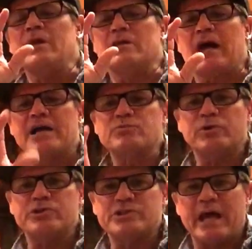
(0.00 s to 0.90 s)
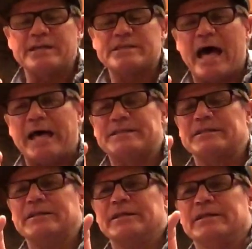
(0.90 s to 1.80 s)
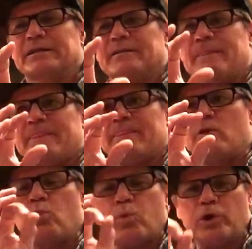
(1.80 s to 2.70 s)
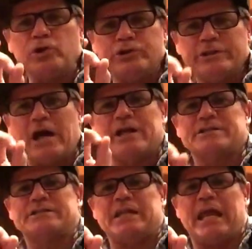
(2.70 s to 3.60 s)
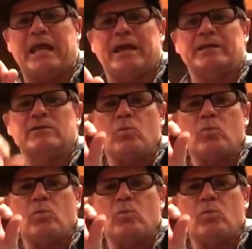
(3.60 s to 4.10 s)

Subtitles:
God's word says that the world cannot stand